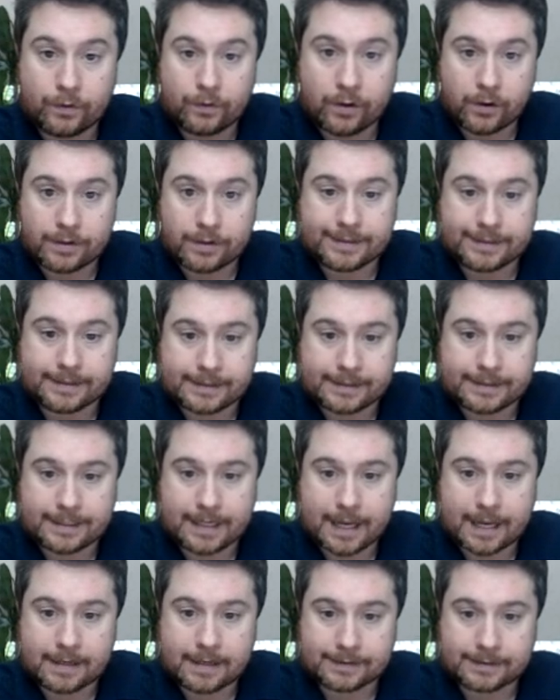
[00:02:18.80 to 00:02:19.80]
those
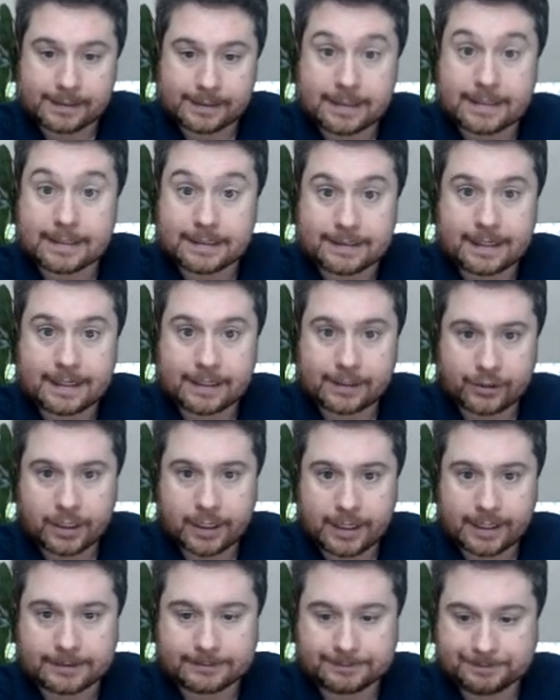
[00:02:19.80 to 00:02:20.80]
details in this section
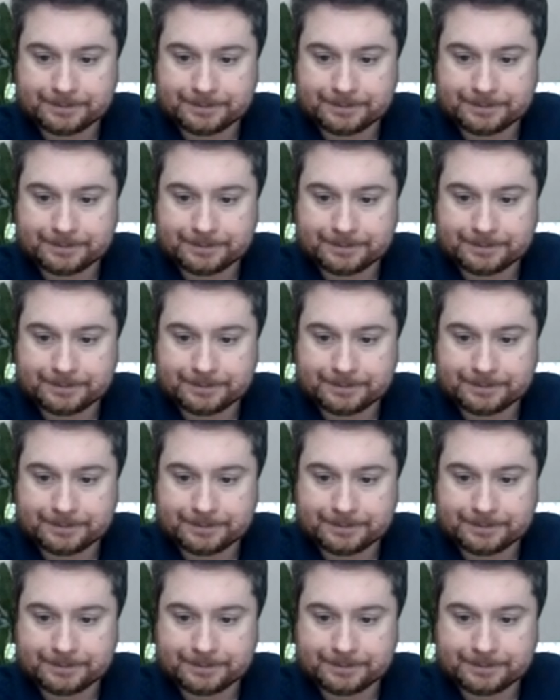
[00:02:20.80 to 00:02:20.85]
here.